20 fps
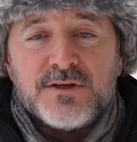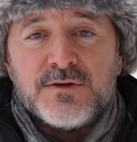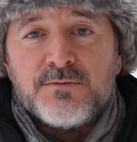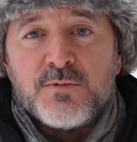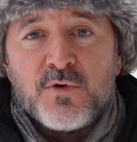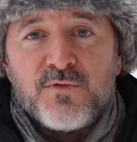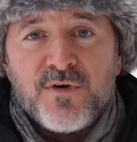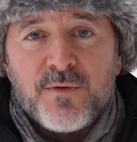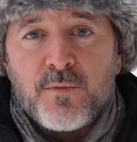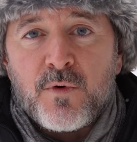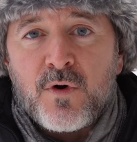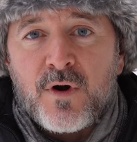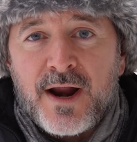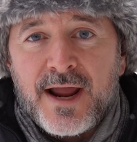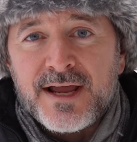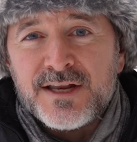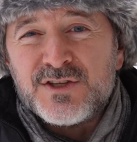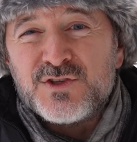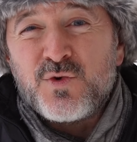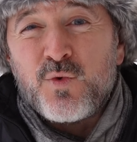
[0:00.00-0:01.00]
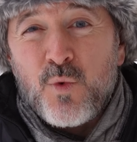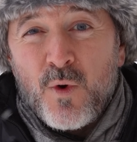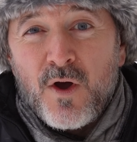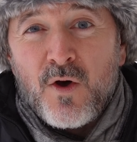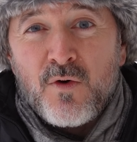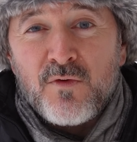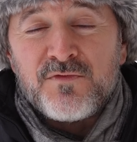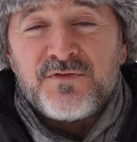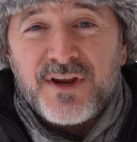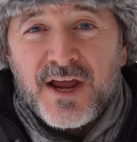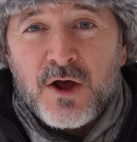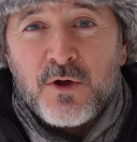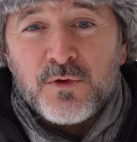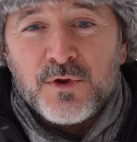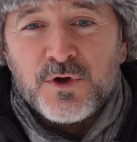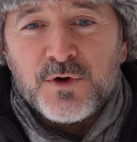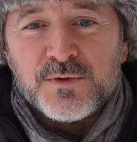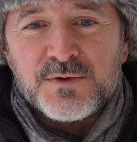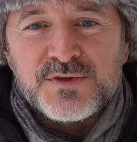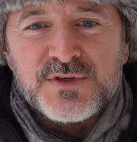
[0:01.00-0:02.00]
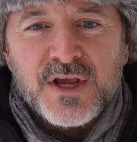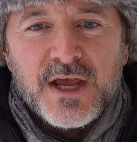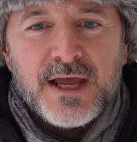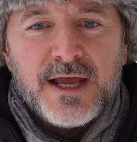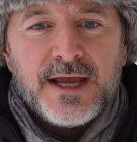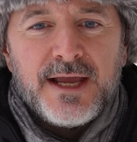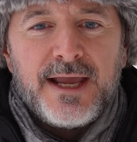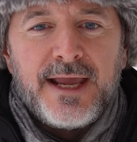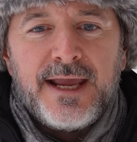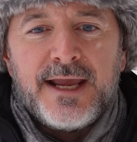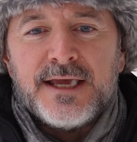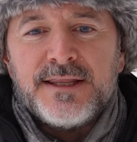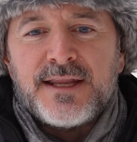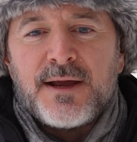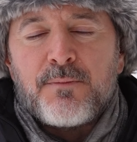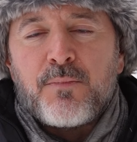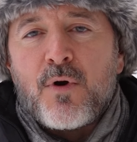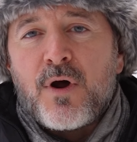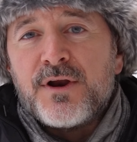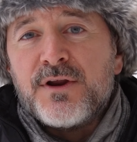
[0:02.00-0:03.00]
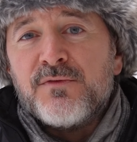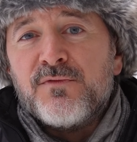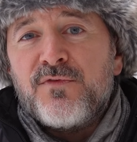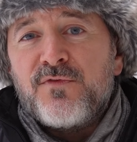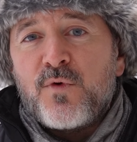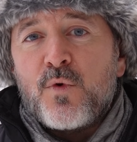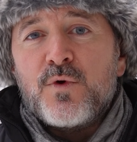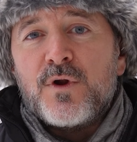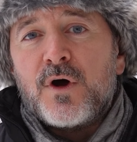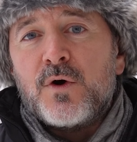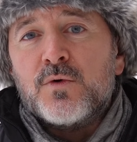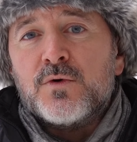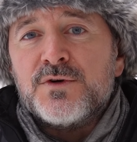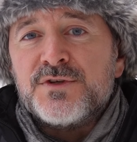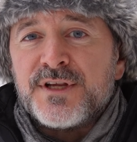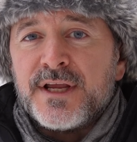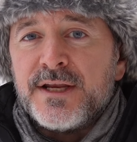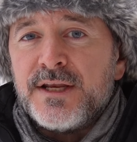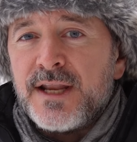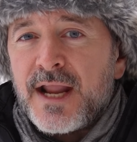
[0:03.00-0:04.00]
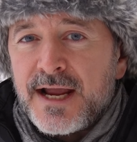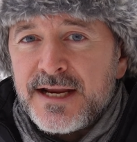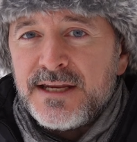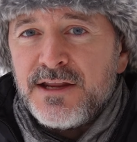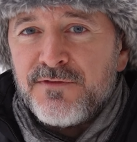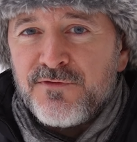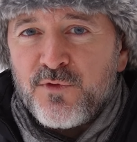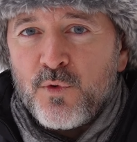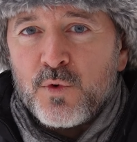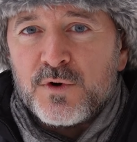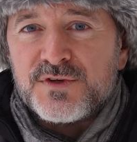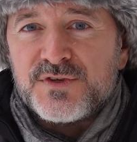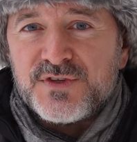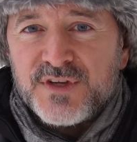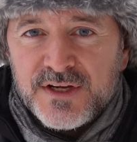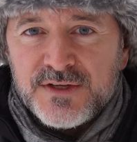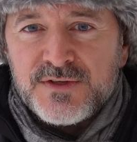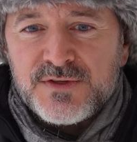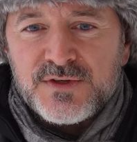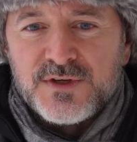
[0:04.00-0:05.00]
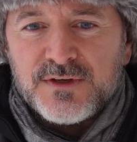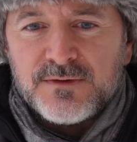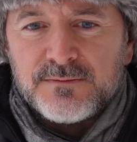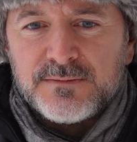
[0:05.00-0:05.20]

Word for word: In November, I had twelve downloads, and that brought in four dollars and ninety-four cents.